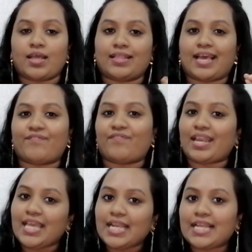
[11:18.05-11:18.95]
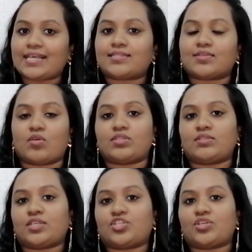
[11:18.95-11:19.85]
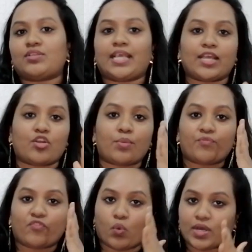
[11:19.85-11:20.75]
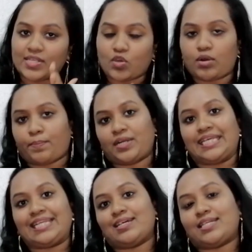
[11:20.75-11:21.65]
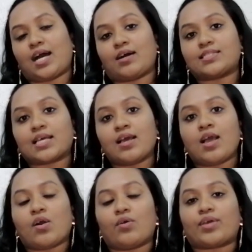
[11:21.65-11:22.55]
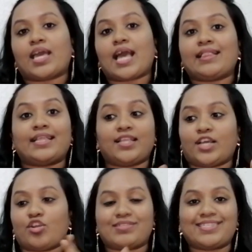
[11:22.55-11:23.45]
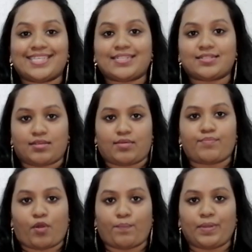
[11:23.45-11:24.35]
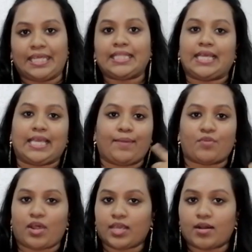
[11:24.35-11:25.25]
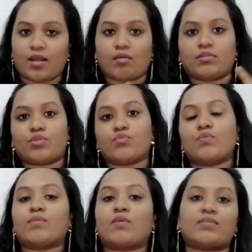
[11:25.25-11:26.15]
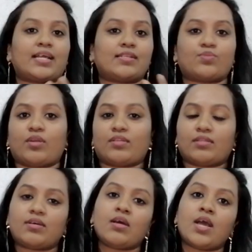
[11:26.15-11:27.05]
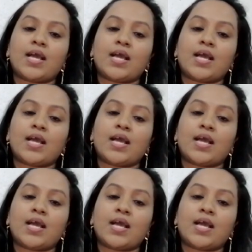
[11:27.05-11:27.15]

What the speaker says: They have very less concentration, they cannot focus on a particular task, okay, and then they cannot sit properly, they keep running around the room, or that is one of the